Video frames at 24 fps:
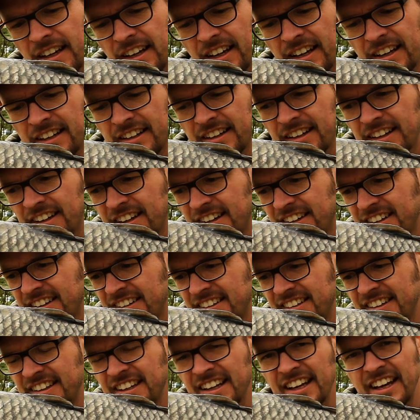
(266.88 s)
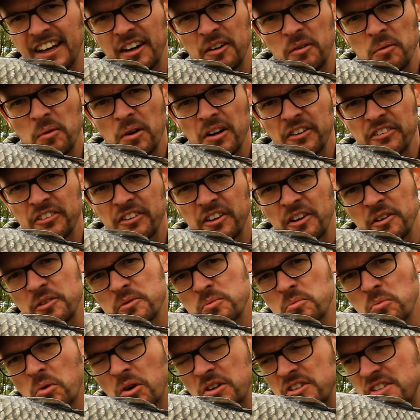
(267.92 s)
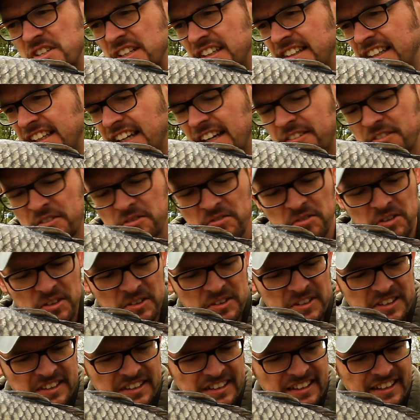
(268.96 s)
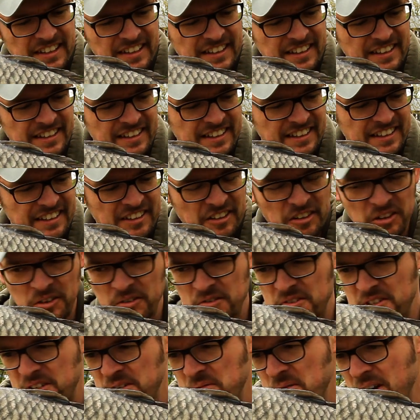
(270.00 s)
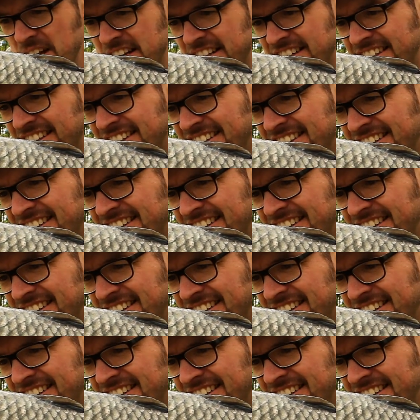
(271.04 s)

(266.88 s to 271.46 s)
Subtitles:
And yeah, whilst I was watching the other rod, off she went.